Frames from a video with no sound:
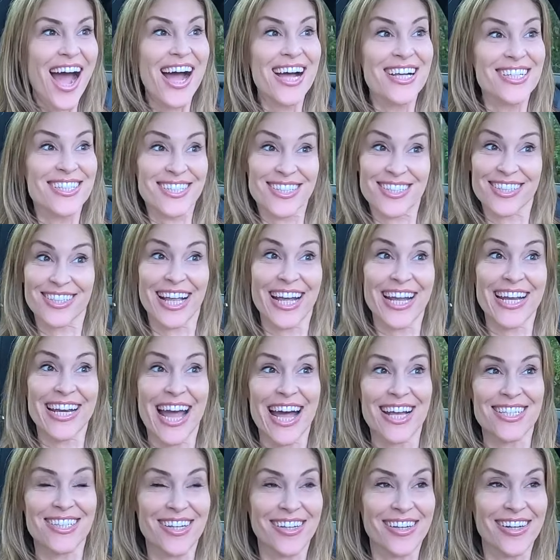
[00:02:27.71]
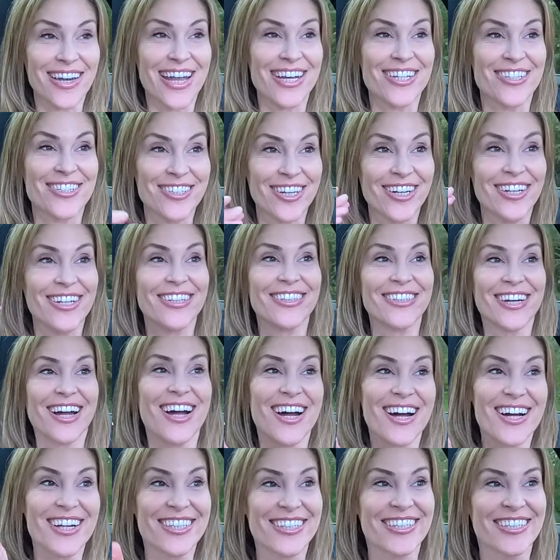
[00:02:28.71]
Slight hesitation.
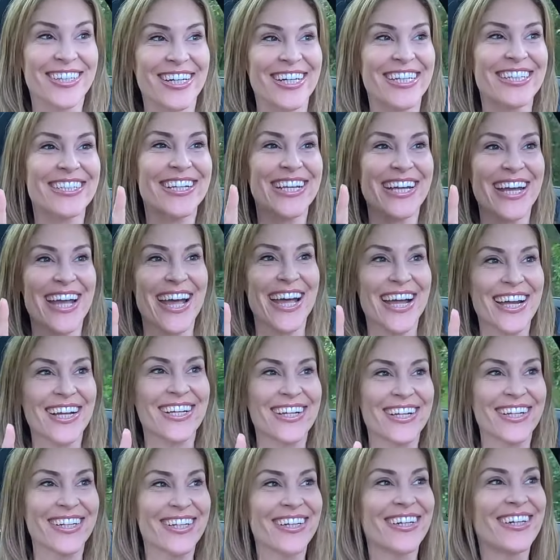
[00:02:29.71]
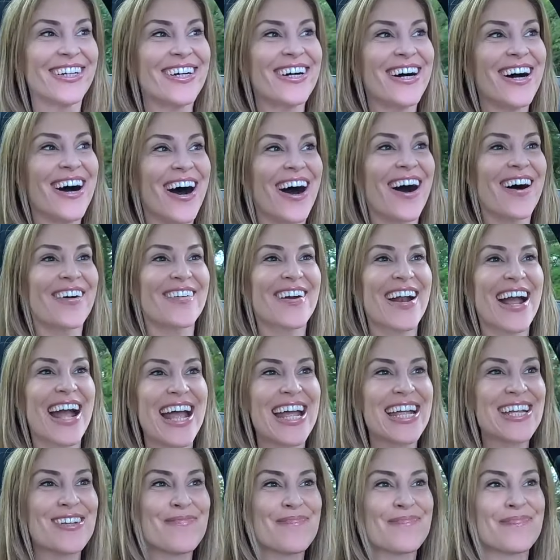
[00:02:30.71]
Good kick. All
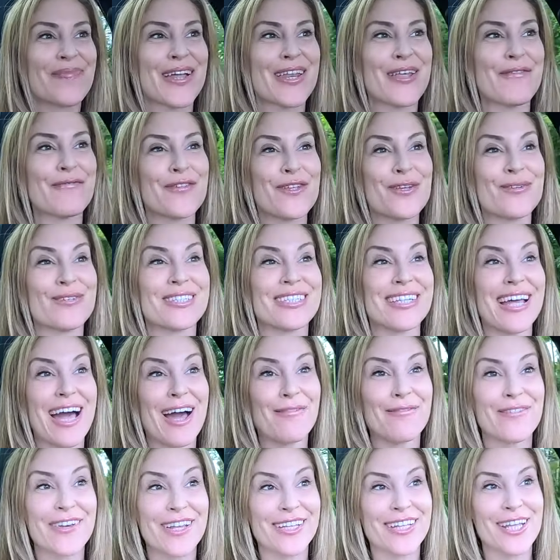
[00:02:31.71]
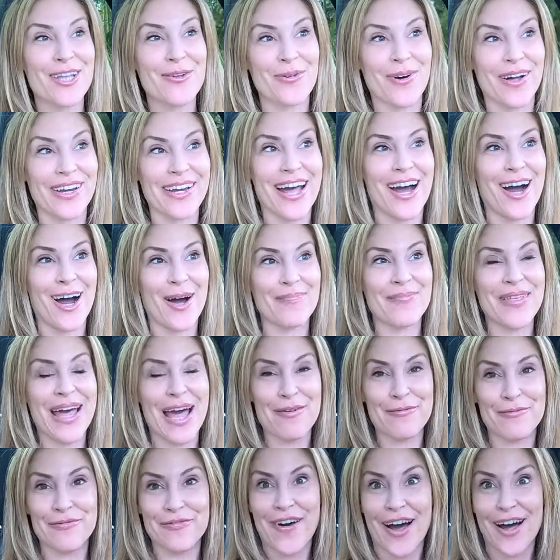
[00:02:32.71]
right, but if you definitely want to up
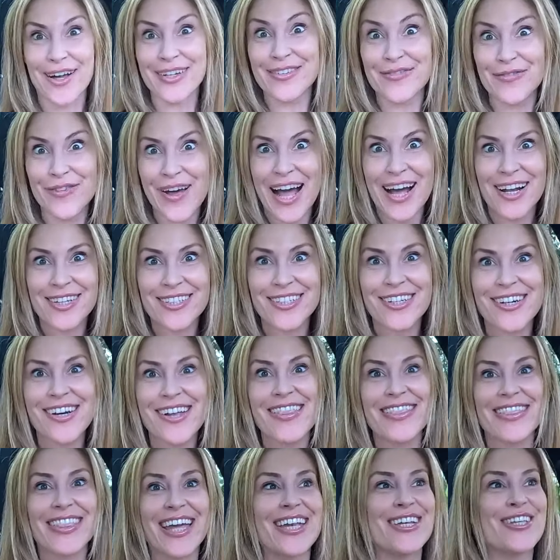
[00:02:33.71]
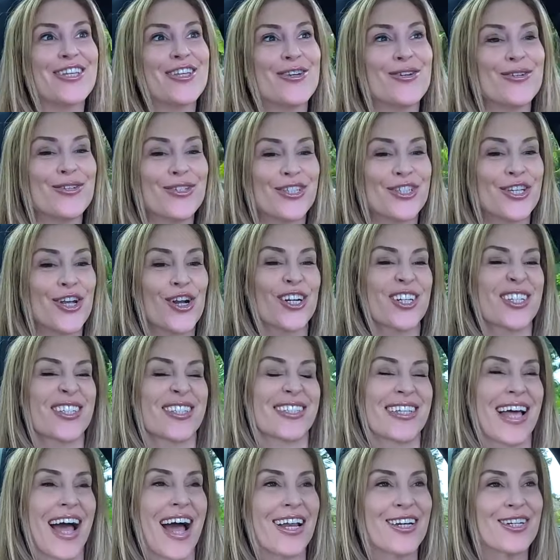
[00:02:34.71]
that fun factor, then use your
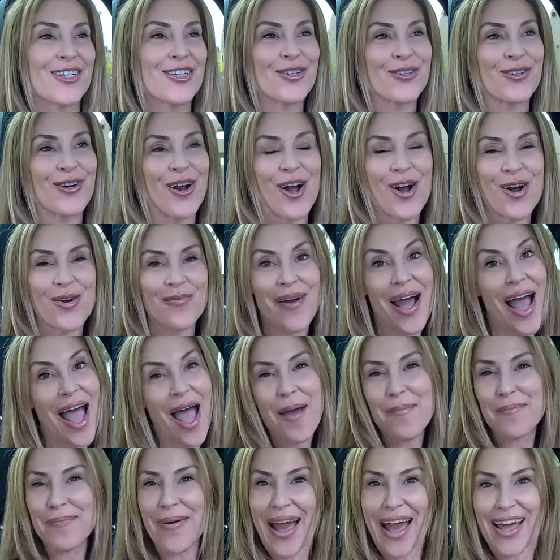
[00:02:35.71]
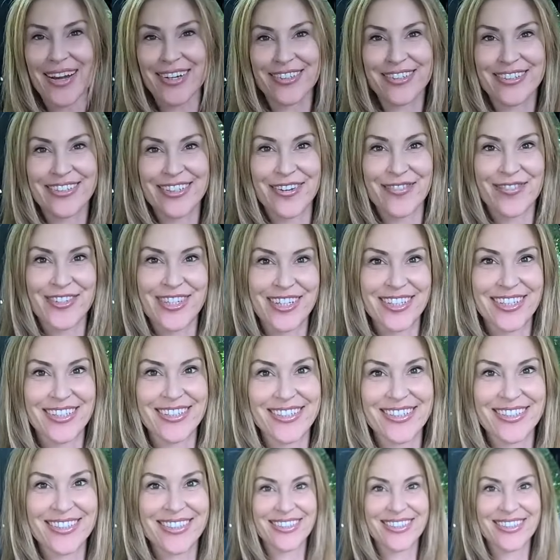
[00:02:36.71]
satin chrome paddle shifters.